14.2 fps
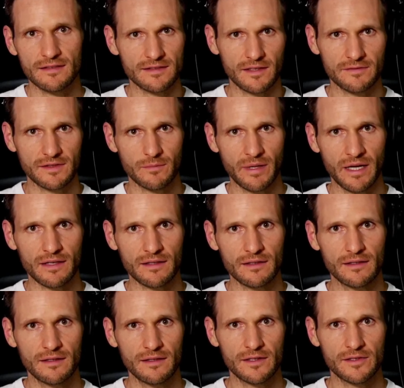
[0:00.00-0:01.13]
stuff to the bank.
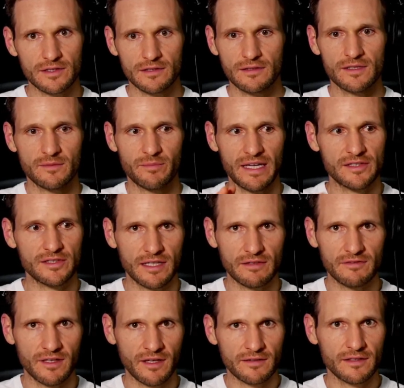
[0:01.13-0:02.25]
The bank should have
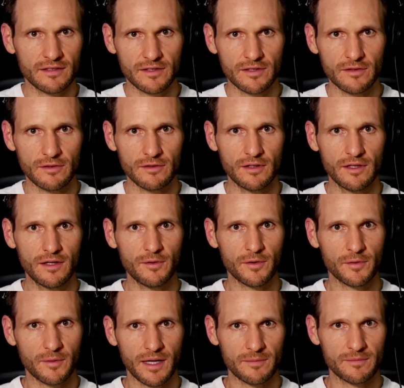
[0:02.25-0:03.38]
nothing to do with
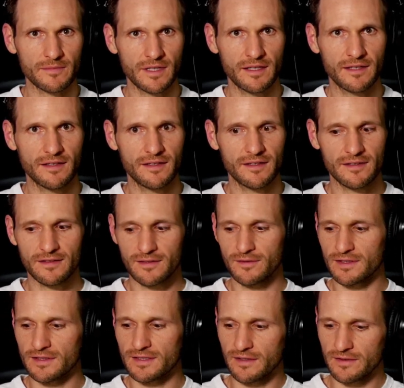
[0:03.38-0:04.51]
what I'm
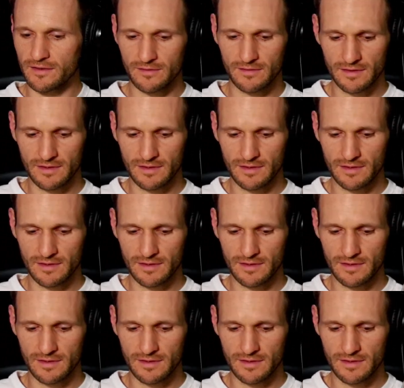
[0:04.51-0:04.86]
going to tell you